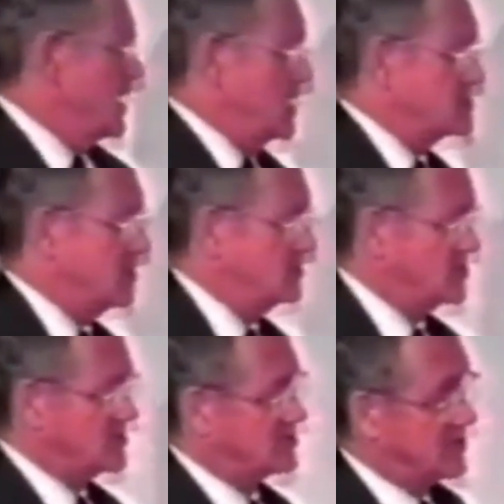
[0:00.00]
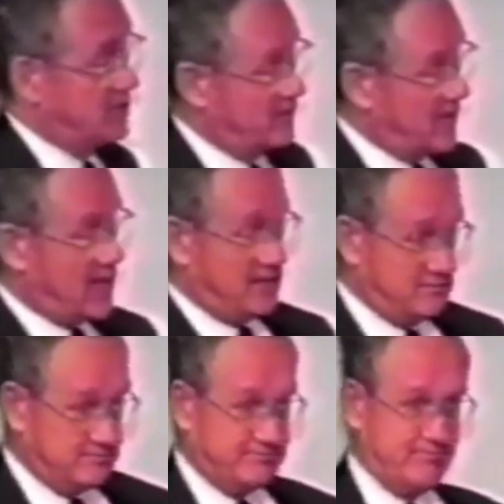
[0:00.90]
And so she says, not only that,
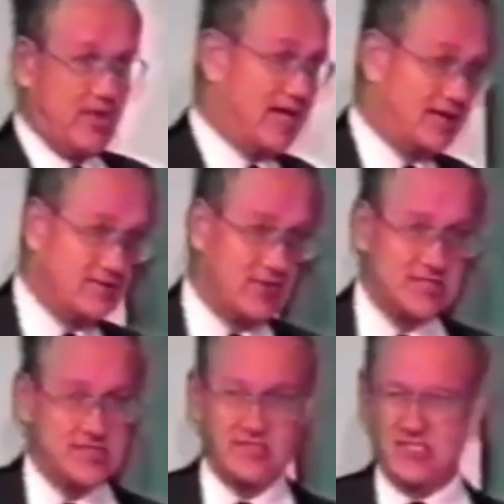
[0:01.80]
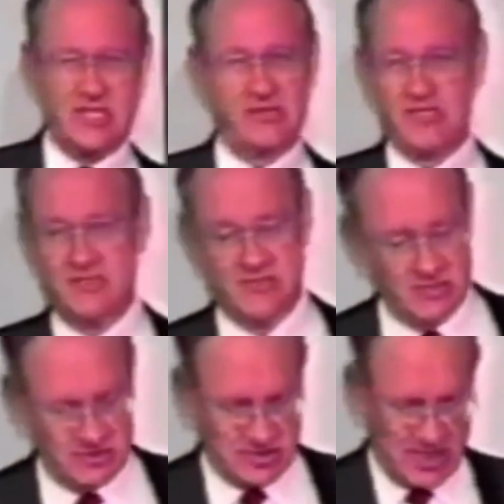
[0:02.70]
but watch this, and she had a whole bunch of them.
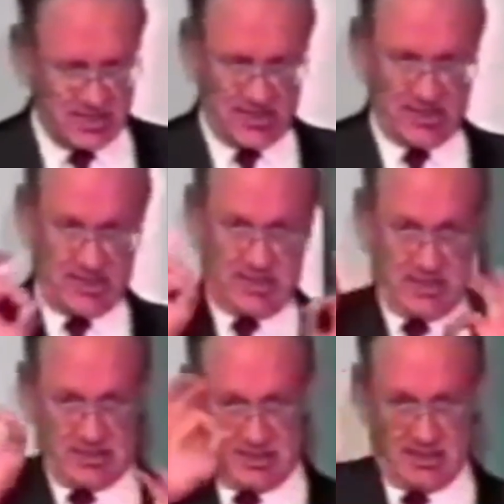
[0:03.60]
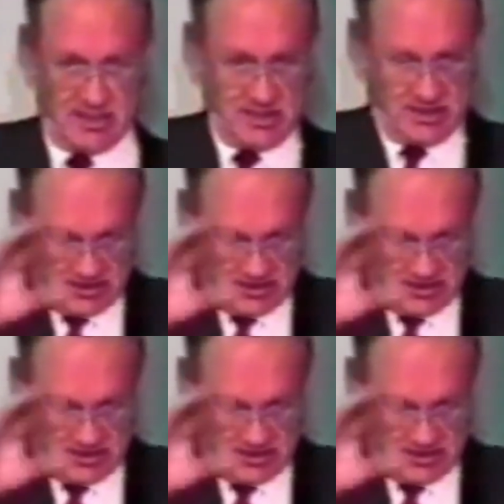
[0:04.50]
She goes, da da da da da da da da